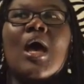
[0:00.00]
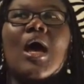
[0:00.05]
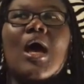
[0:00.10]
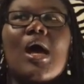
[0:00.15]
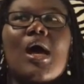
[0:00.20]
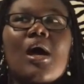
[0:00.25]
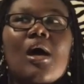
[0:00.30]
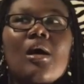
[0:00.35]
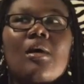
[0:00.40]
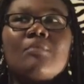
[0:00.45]

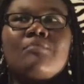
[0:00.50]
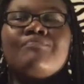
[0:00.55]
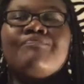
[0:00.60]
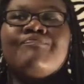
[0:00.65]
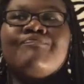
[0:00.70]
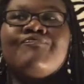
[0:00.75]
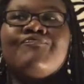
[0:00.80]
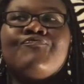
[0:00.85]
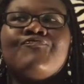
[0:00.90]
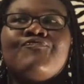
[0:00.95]
I
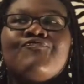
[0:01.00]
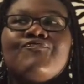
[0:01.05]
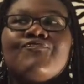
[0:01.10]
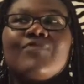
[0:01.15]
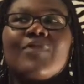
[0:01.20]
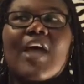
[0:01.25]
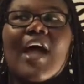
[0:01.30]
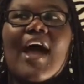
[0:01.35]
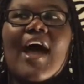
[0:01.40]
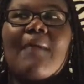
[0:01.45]

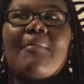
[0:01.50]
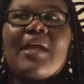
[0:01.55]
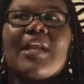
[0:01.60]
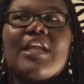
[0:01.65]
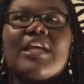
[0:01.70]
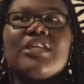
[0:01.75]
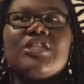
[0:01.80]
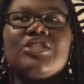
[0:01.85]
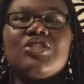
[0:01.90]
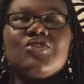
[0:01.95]
made
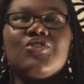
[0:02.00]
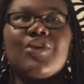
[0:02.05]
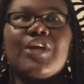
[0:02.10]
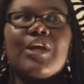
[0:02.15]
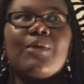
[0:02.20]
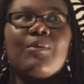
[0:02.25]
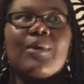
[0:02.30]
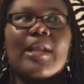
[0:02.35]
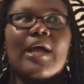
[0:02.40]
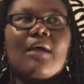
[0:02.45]
an
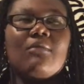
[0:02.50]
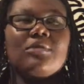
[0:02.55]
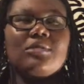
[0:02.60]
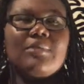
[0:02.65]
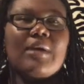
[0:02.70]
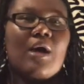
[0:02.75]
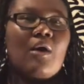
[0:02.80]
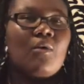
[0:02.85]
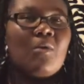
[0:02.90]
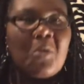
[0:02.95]
Instagram when I was
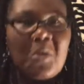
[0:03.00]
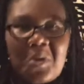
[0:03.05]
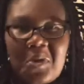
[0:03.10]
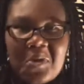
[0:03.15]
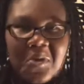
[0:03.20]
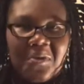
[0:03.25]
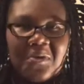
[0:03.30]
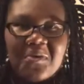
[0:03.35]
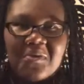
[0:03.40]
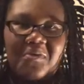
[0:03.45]
about
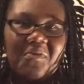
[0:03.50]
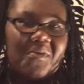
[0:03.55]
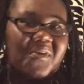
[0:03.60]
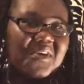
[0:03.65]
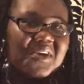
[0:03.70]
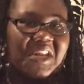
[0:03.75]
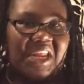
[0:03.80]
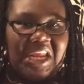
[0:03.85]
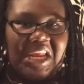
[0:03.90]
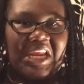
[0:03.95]

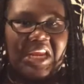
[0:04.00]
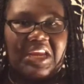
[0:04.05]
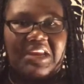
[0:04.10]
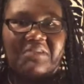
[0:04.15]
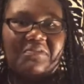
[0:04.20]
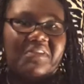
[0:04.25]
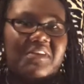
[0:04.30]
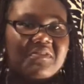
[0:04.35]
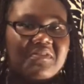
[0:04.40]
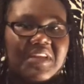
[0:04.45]
14,
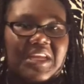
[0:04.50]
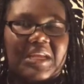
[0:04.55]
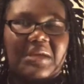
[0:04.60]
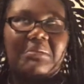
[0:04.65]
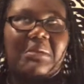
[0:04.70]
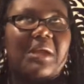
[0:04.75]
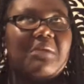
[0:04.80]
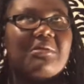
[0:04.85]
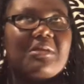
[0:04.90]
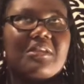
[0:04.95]
15,
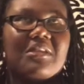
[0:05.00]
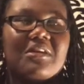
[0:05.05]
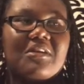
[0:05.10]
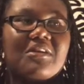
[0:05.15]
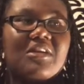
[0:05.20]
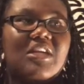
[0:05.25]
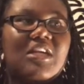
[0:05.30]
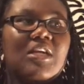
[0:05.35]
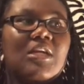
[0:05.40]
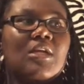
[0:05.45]
maybe
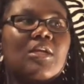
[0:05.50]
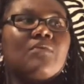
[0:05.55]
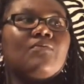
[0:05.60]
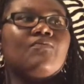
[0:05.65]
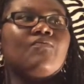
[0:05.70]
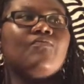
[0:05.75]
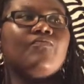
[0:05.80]
13